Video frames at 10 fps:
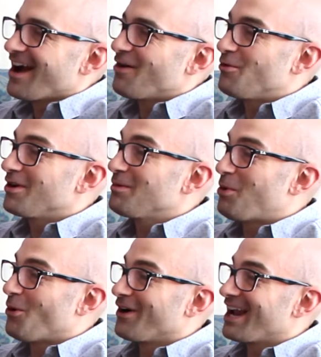I want
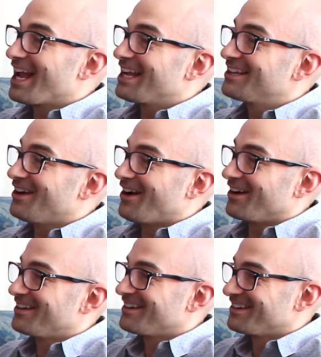to pour
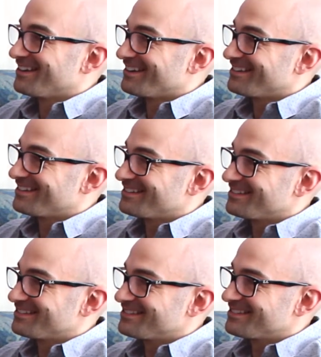eggnog. You
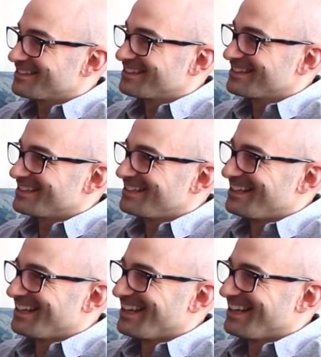want to go bowling.